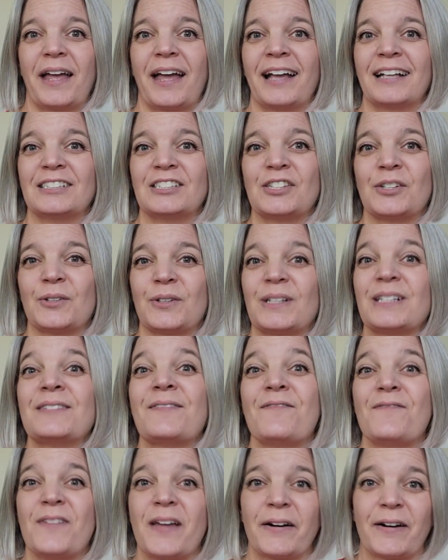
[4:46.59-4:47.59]
And so it's
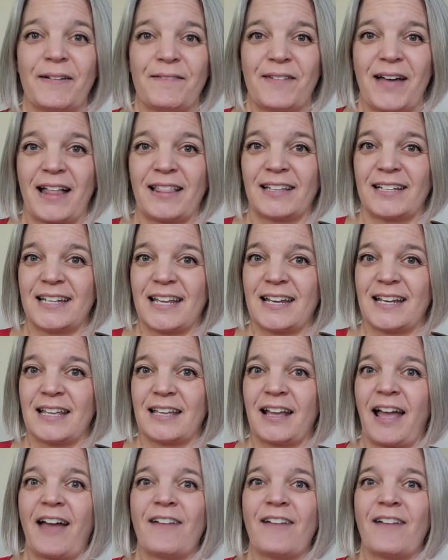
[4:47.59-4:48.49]
very validating